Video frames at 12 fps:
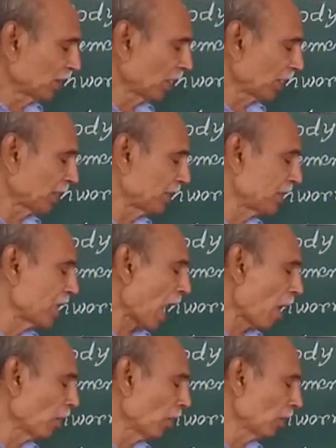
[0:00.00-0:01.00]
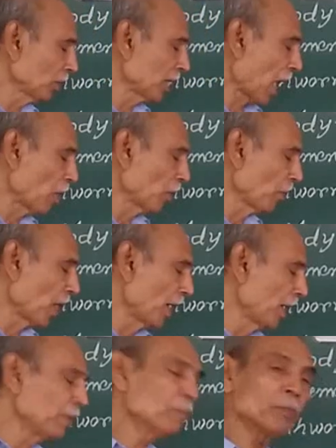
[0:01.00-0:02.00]
the
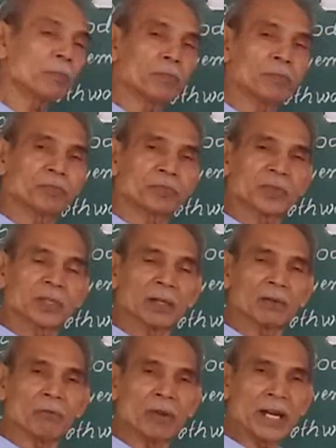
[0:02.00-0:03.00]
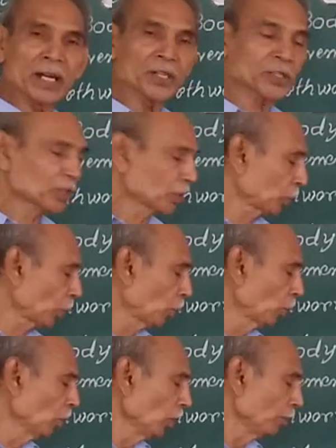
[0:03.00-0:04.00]
downward wings
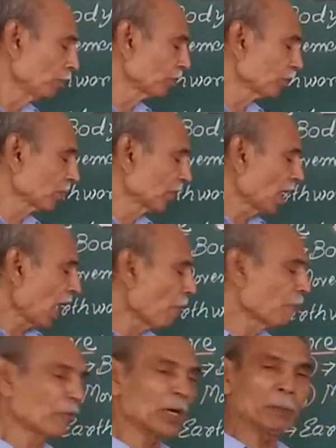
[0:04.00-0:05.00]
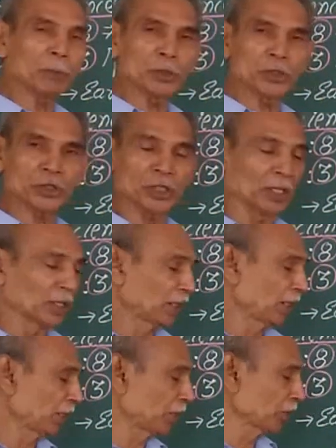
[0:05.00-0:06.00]
to upward position,
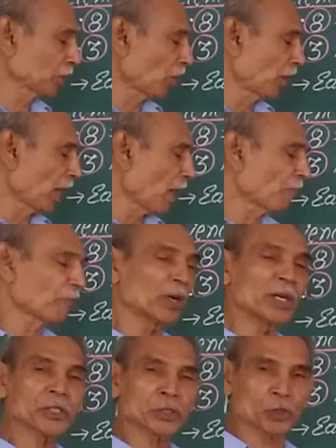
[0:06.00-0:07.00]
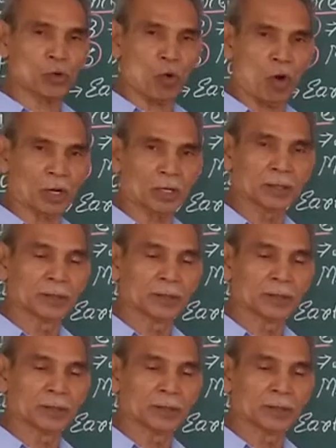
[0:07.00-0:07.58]
which is called upward stroke,